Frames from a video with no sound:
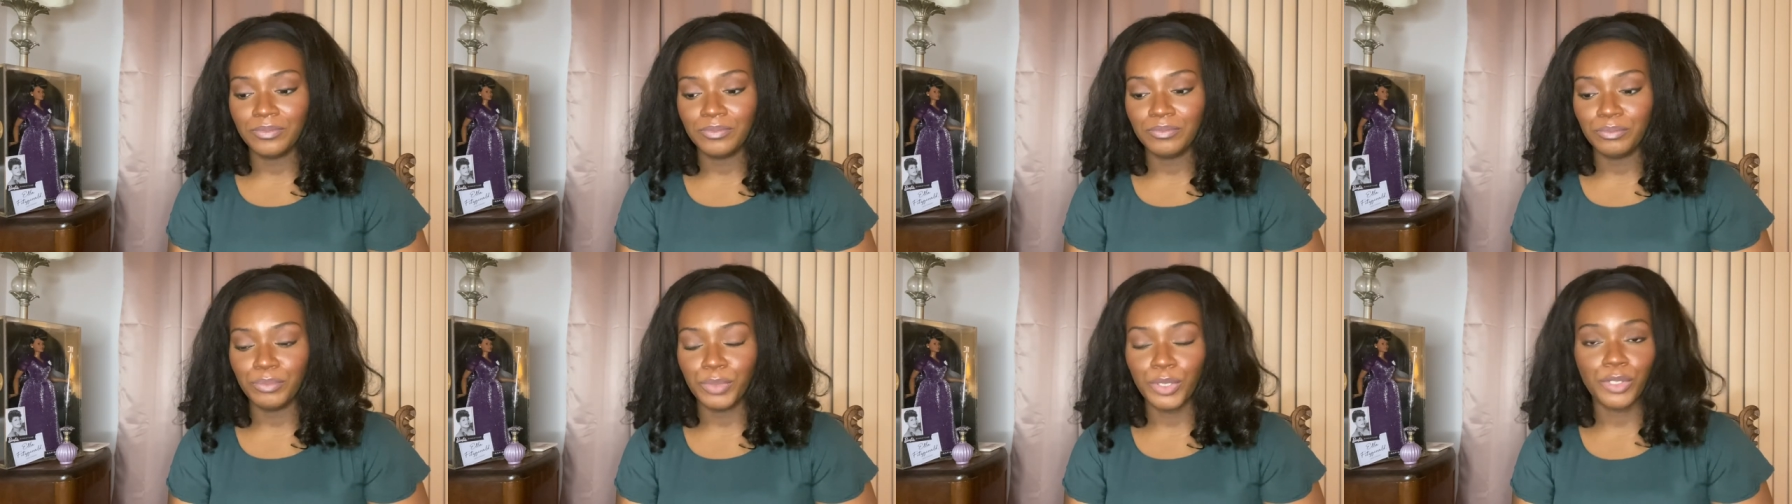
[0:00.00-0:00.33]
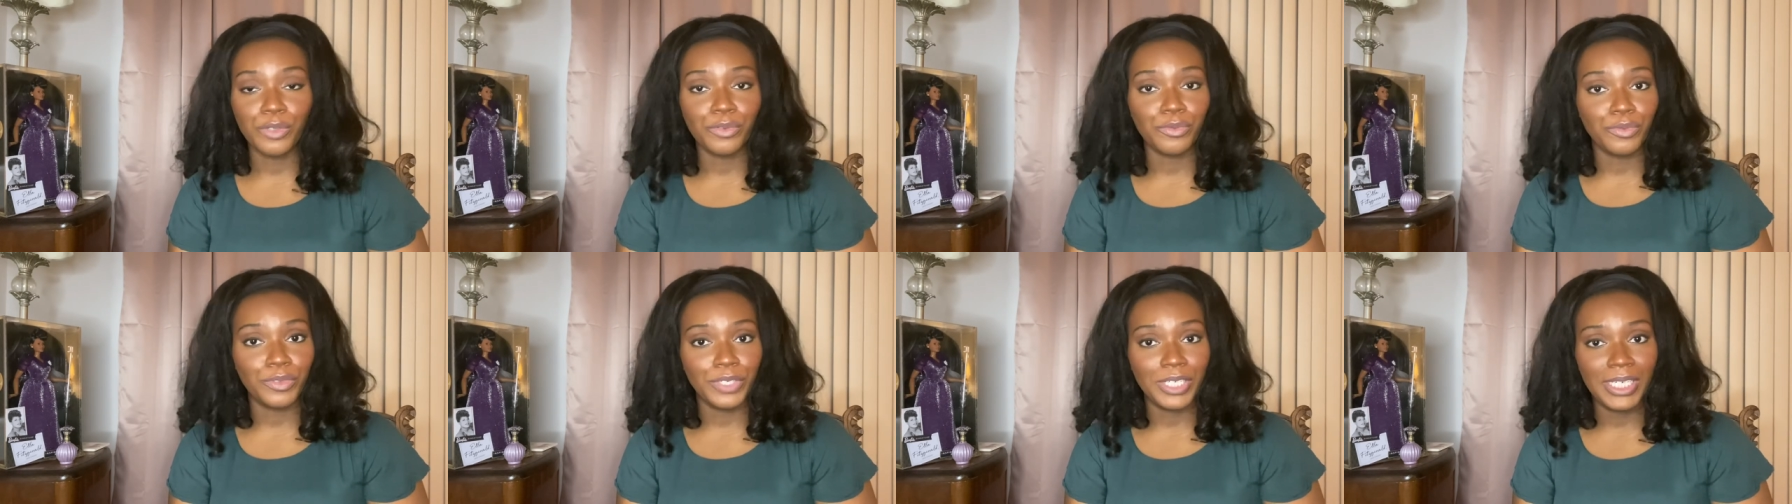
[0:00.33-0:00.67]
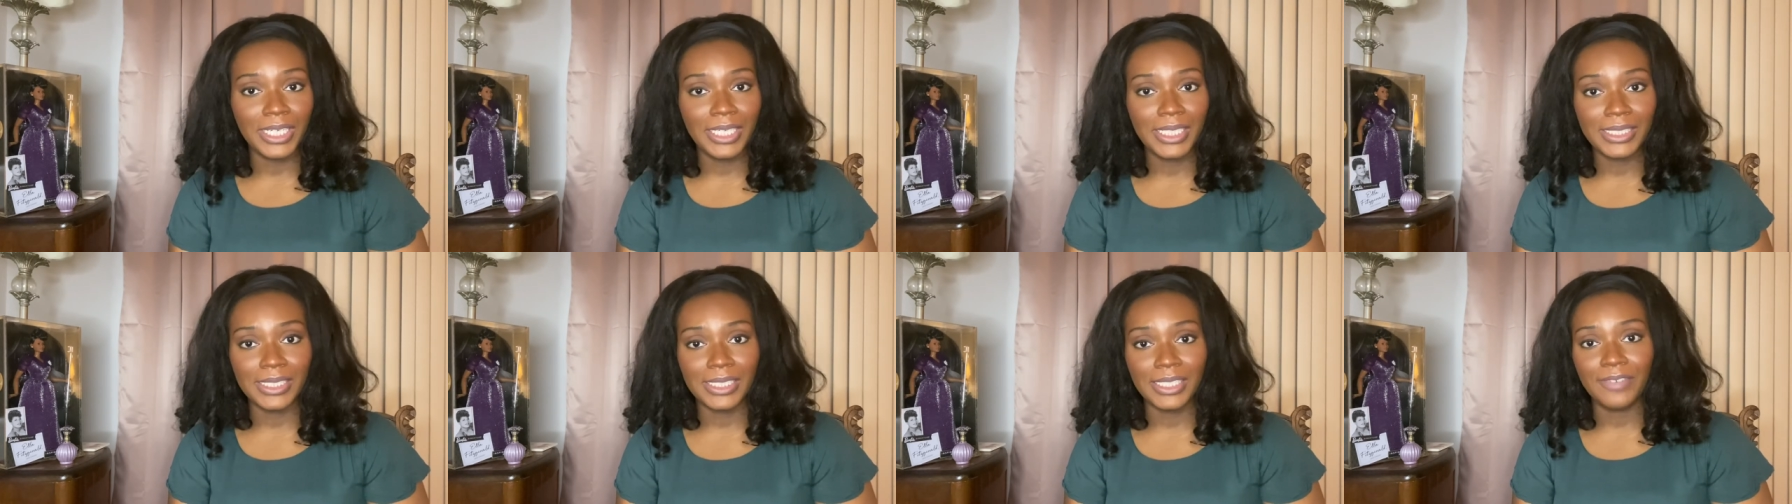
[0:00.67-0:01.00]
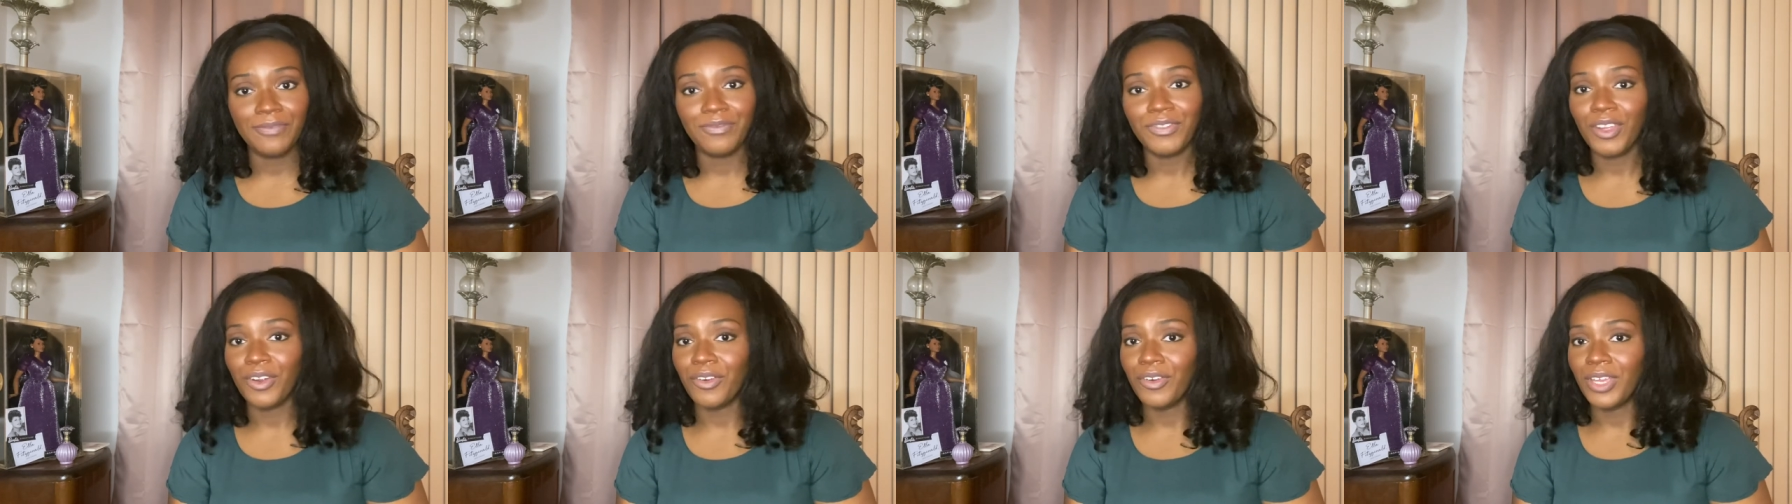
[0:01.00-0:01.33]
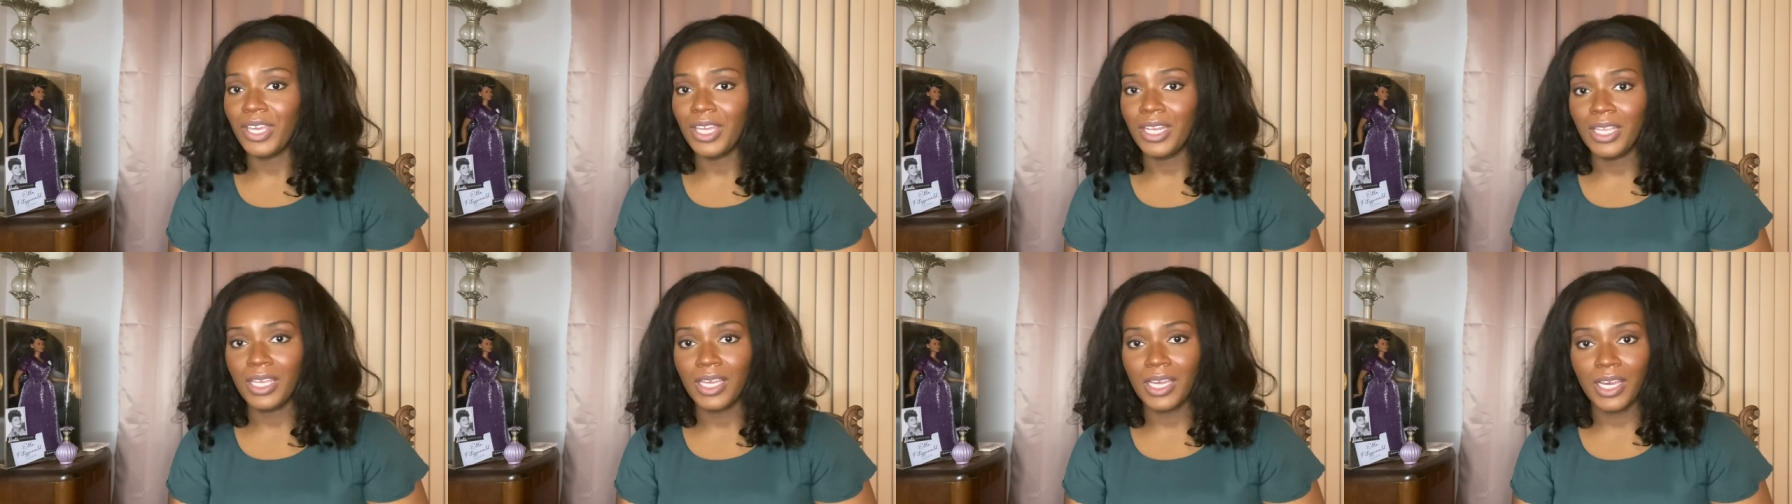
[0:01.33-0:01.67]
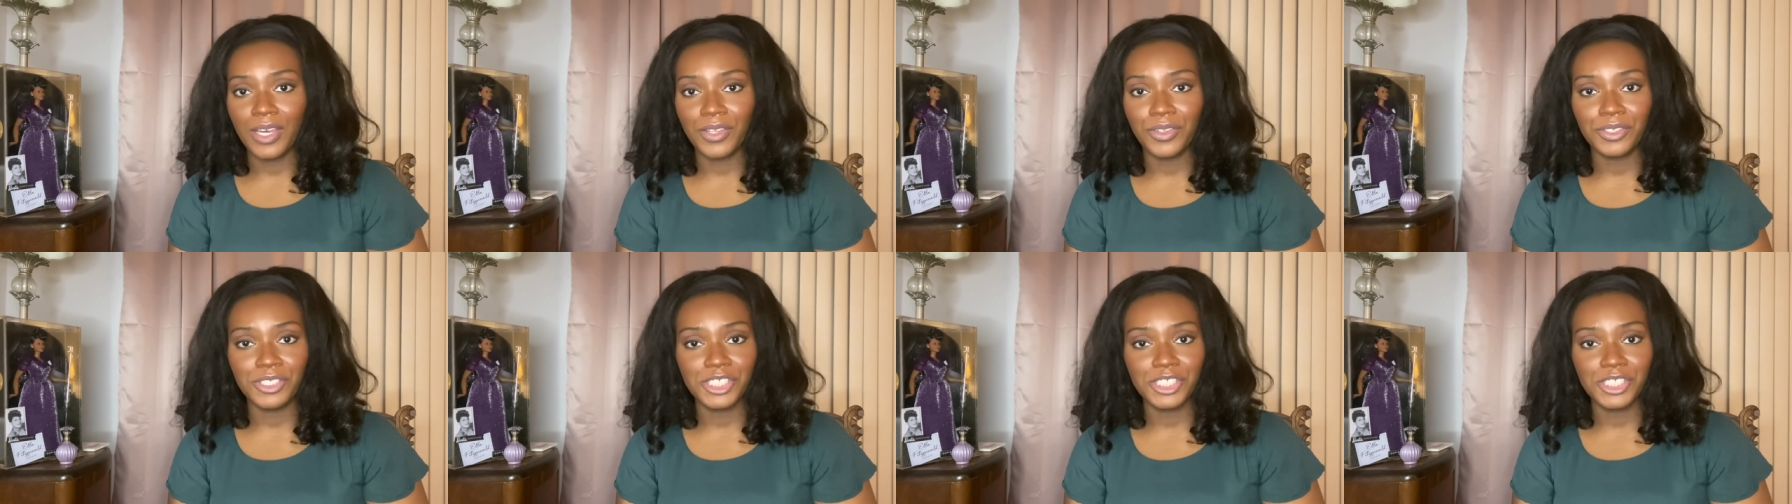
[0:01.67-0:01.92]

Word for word: book reads and if there are any other